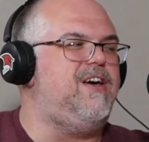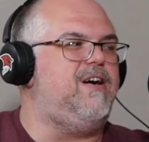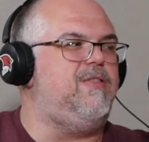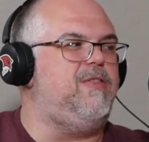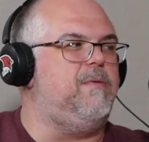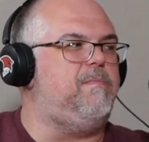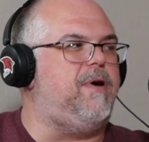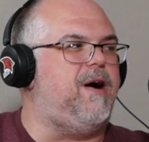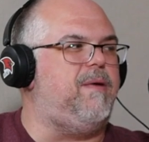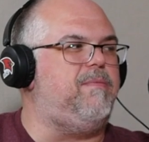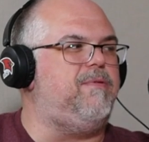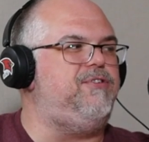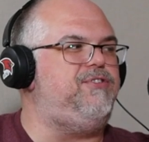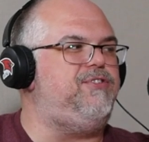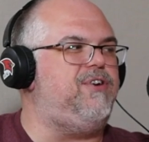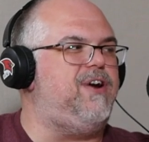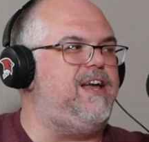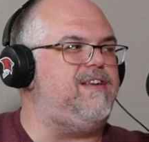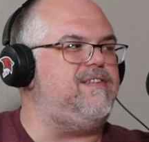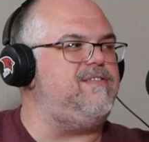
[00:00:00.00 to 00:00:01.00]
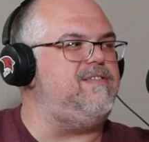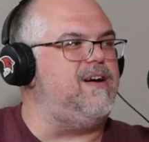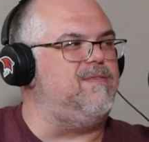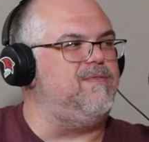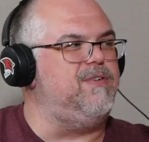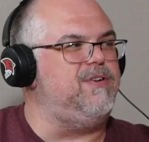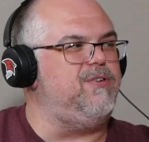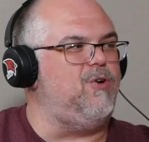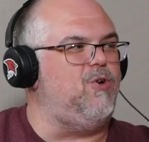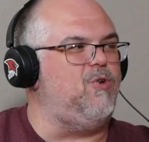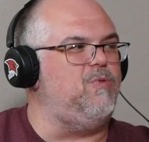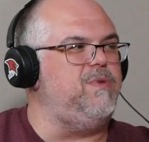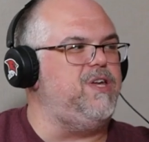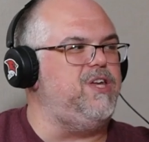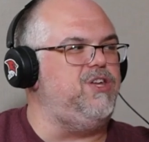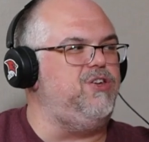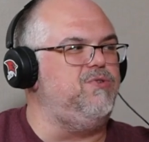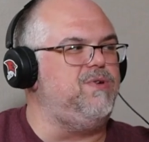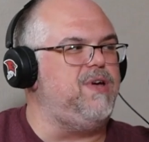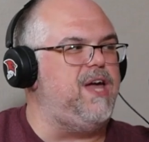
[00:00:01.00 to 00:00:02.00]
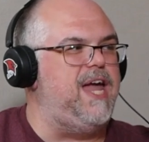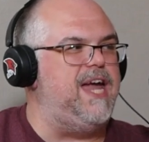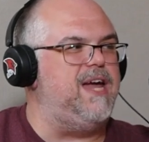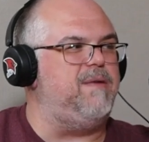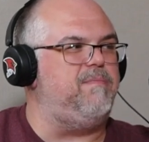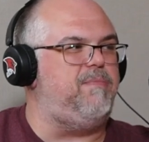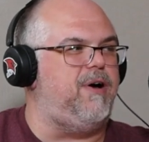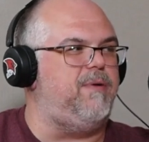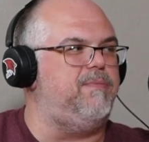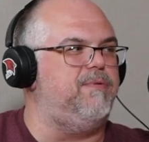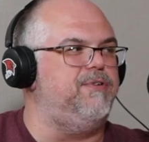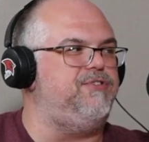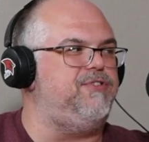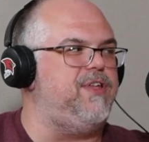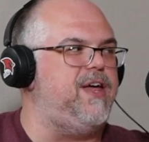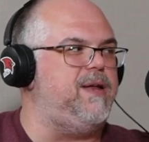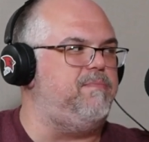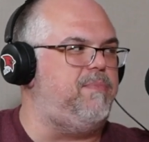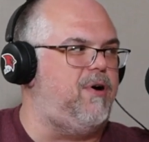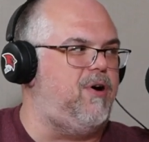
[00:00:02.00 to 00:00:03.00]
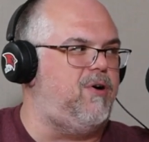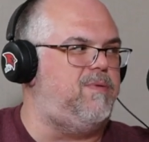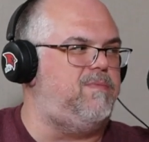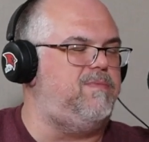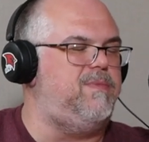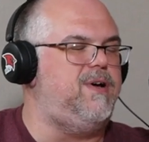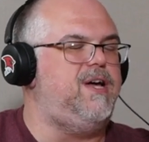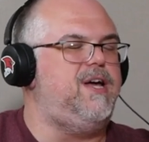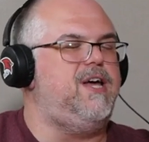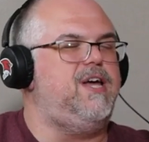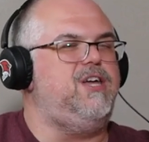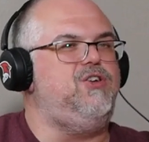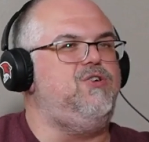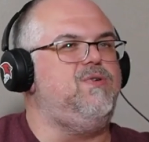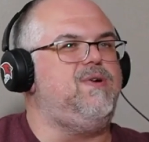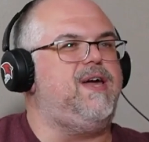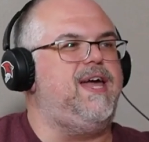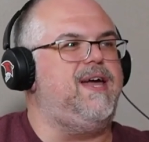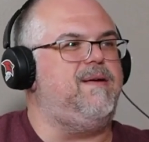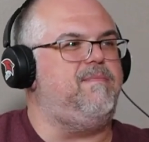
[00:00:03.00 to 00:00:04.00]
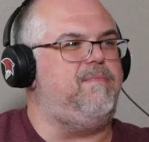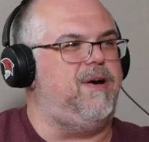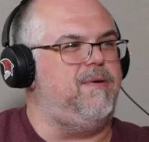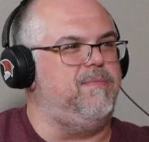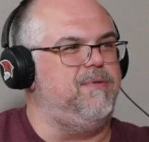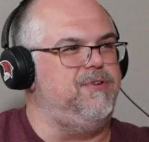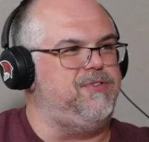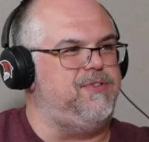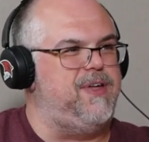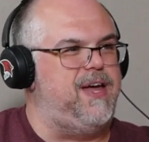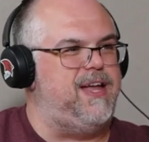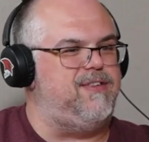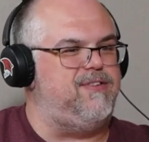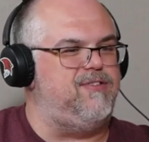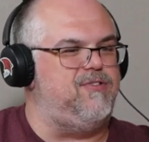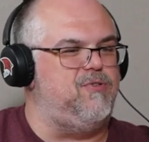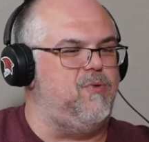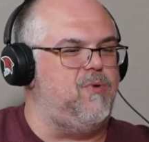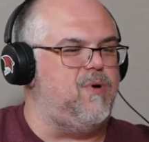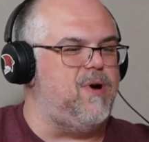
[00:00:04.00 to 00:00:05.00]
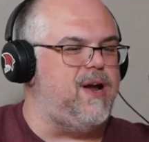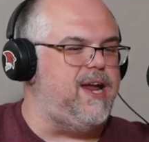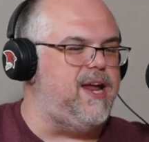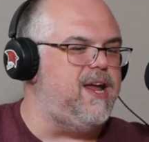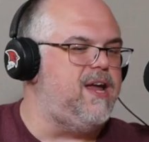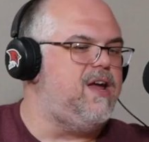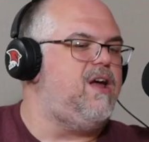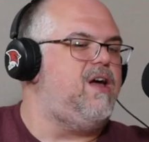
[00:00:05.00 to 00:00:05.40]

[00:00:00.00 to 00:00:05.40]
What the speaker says: The publisher has never told me, you can't publish that poem. You can't publish that story.